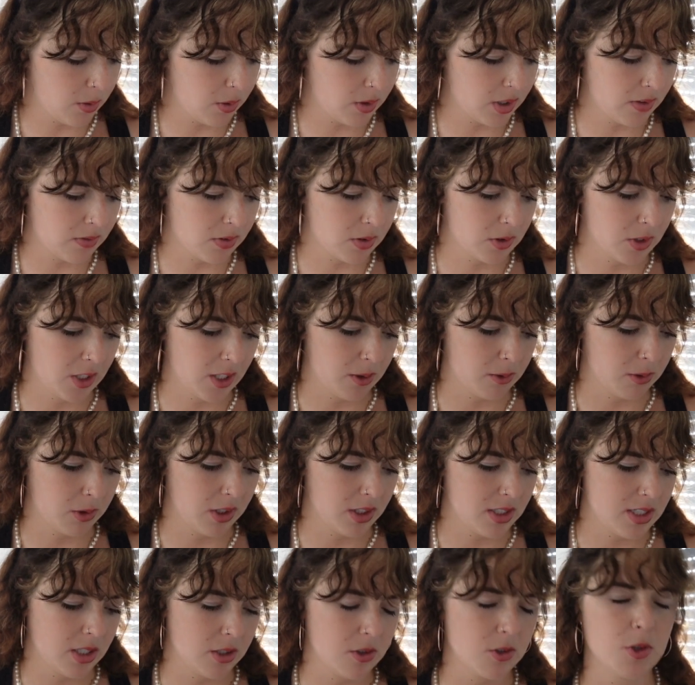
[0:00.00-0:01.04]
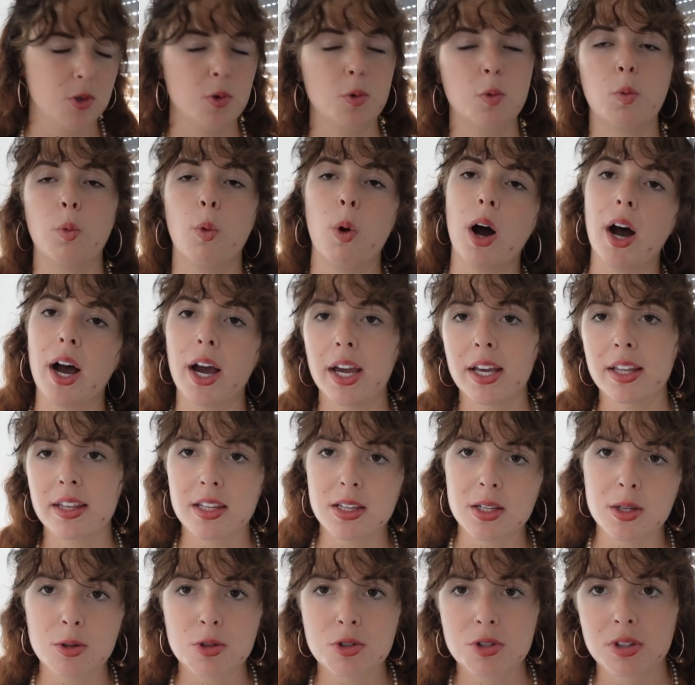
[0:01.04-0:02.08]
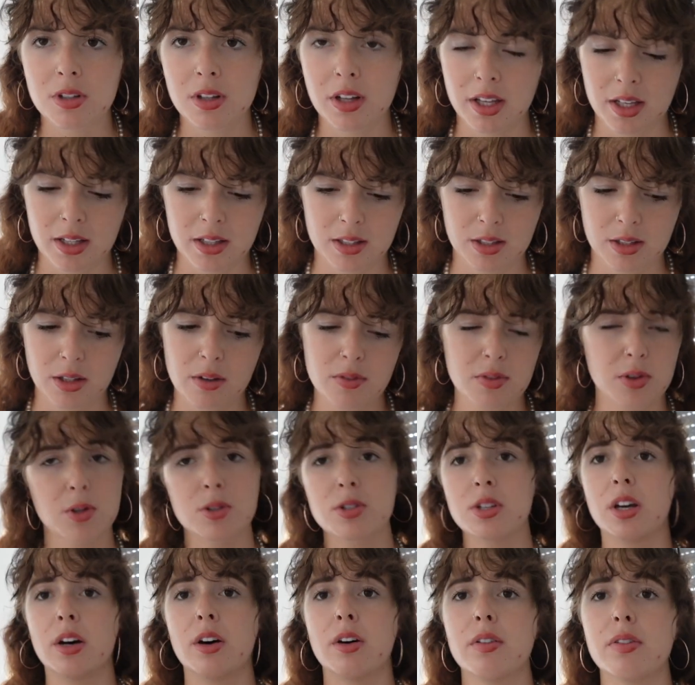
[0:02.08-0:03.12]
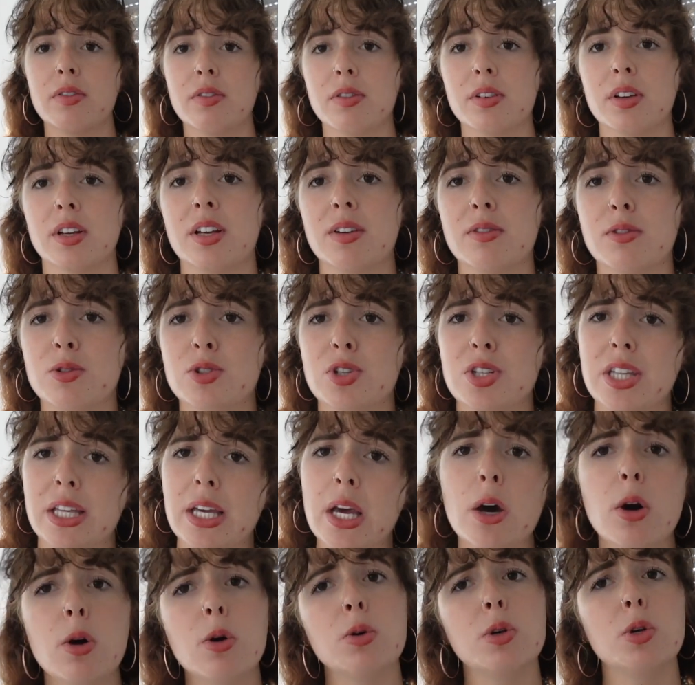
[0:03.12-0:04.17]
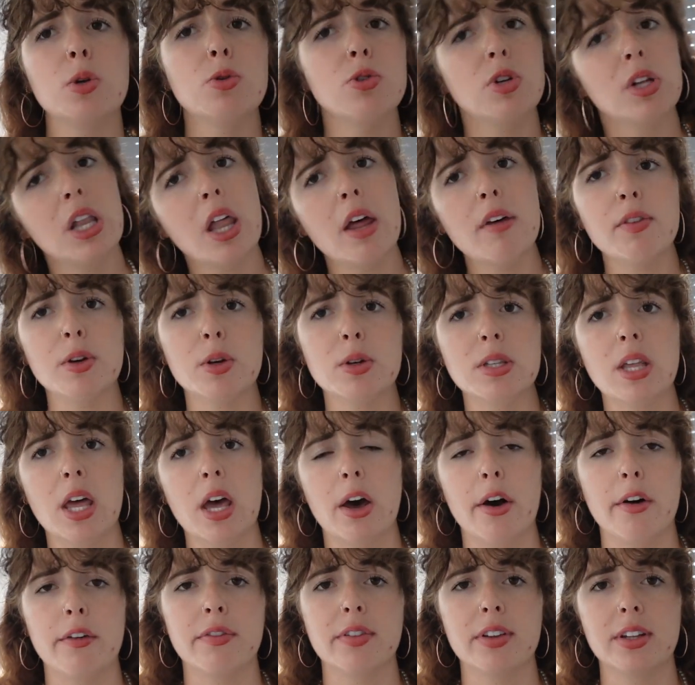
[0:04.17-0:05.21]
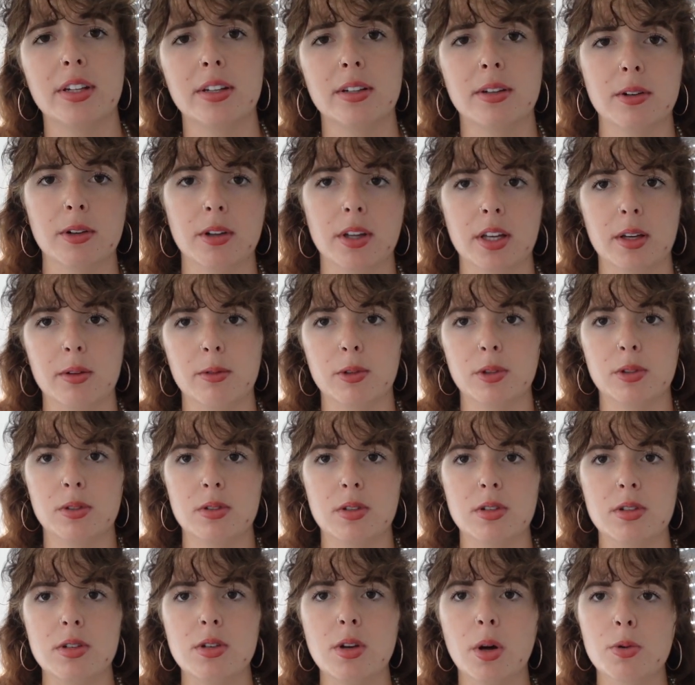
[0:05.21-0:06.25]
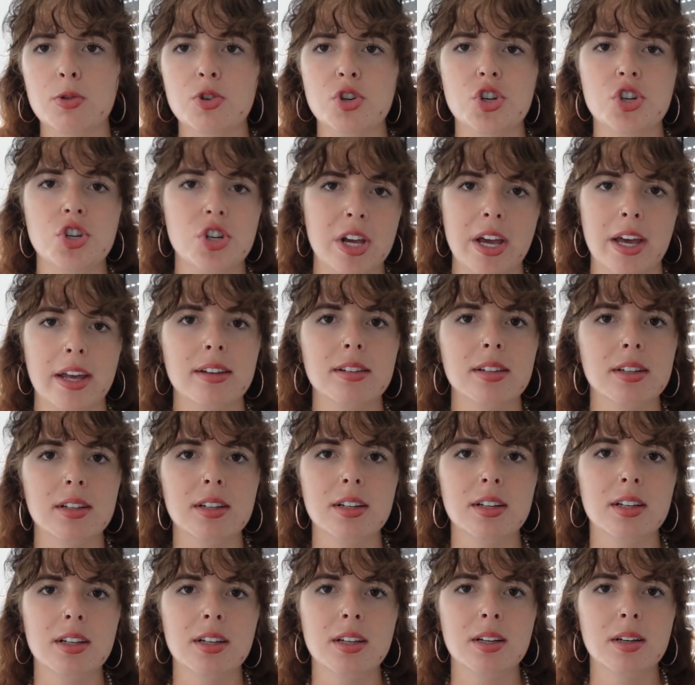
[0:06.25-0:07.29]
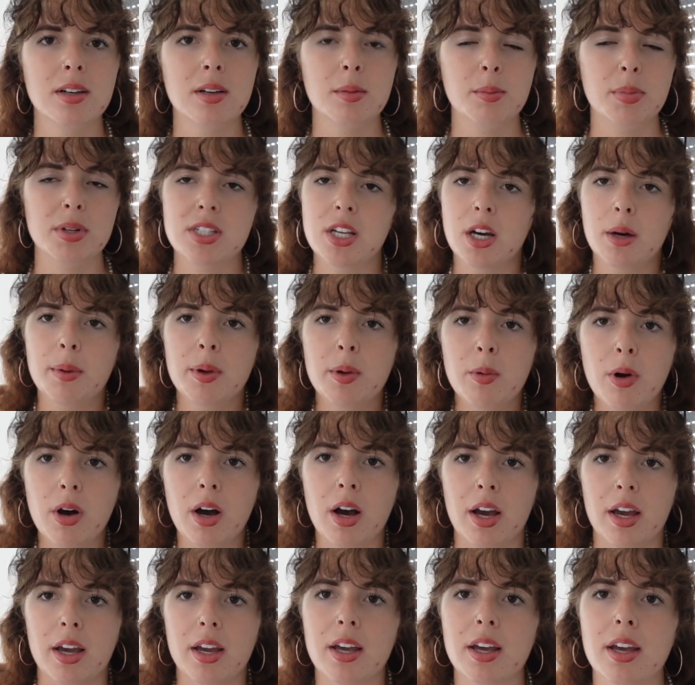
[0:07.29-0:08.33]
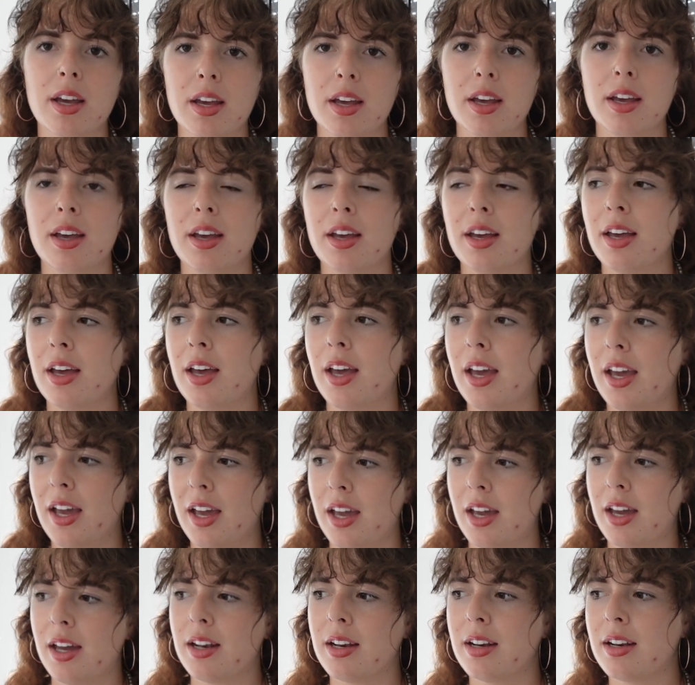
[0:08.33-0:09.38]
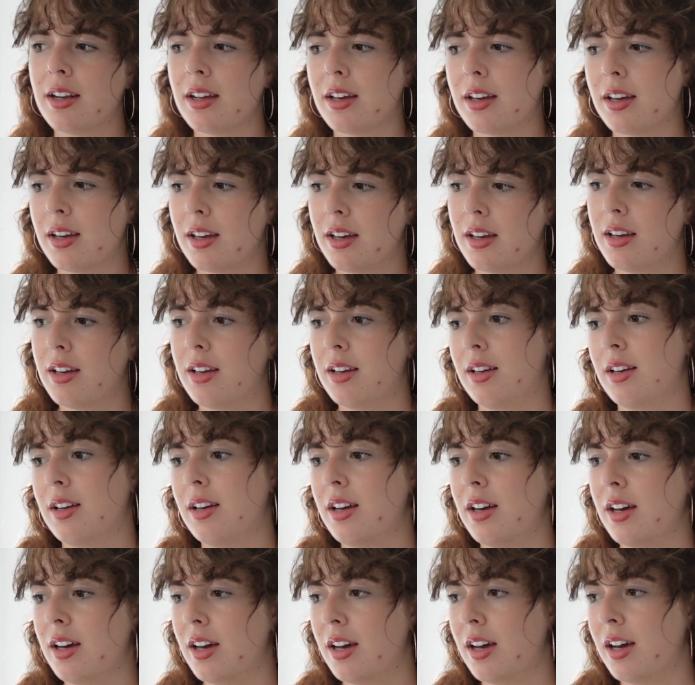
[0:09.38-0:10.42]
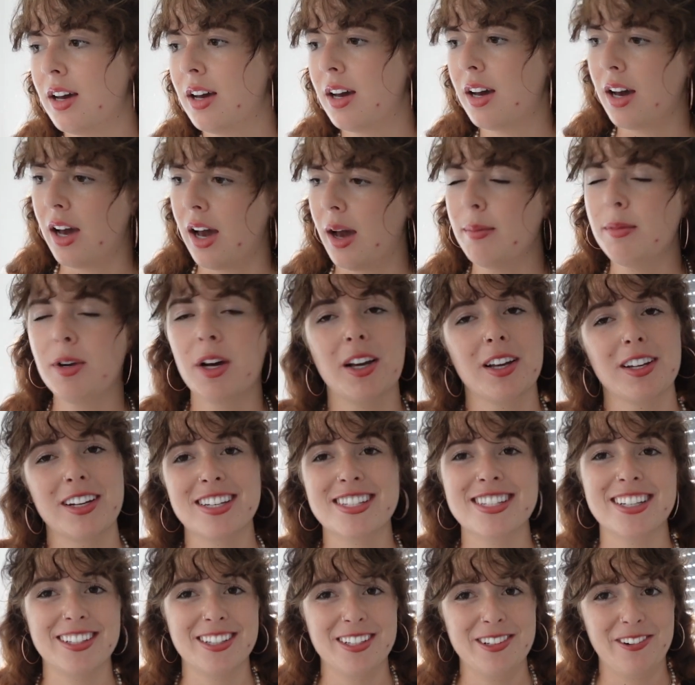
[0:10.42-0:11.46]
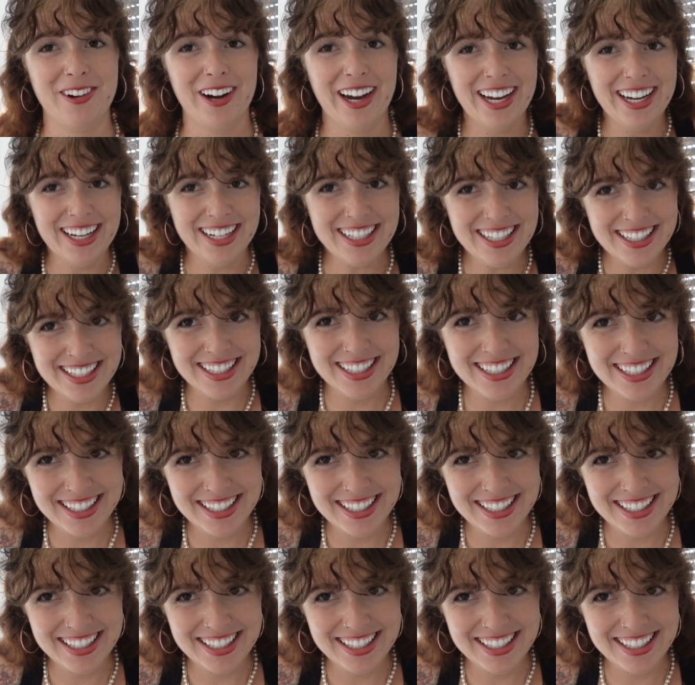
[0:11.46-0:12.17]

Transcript: one ever really tells you why that you should love yourself. Everyone's just like, oh, you should love yourself. And you're like, well, no shit, but tell me why. And I'm not gonna tell you why.